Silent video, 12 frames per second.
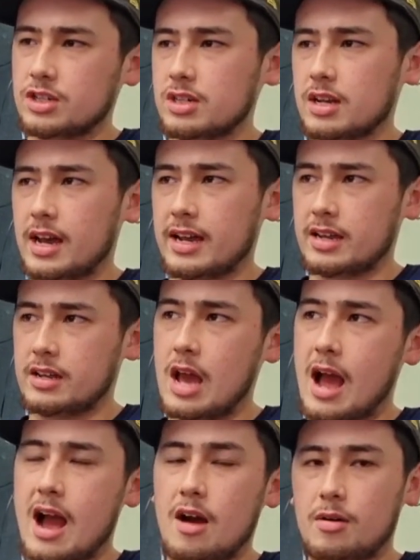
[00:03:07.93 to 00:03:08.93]
like
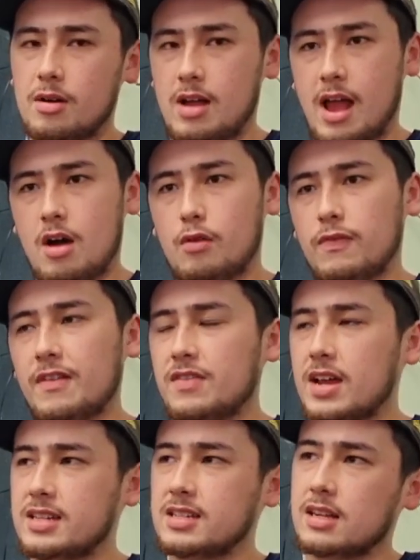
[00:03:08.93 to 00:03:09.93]
our Rift
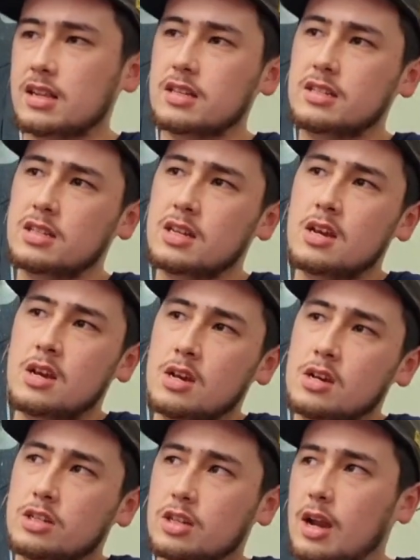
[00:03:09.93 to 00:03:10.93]
Lake cichlids,
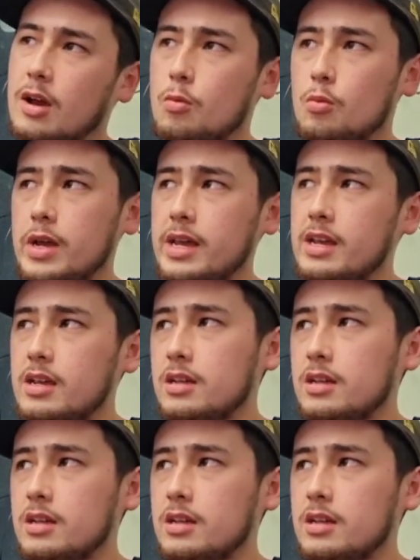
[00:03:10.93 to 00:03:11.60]
so like we